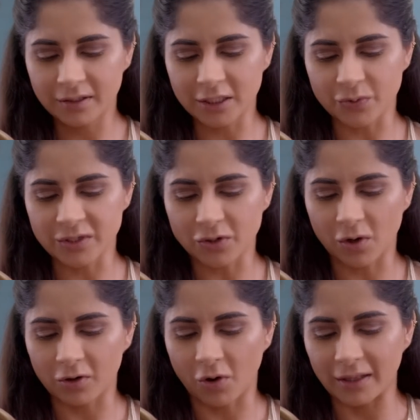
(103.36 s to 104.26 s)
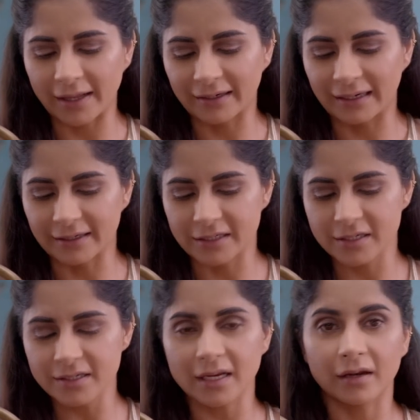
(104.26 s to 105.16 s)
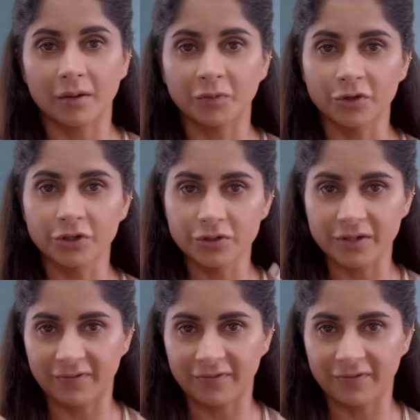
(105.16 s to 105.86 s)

This one's called All That Glitters and I'm going to use a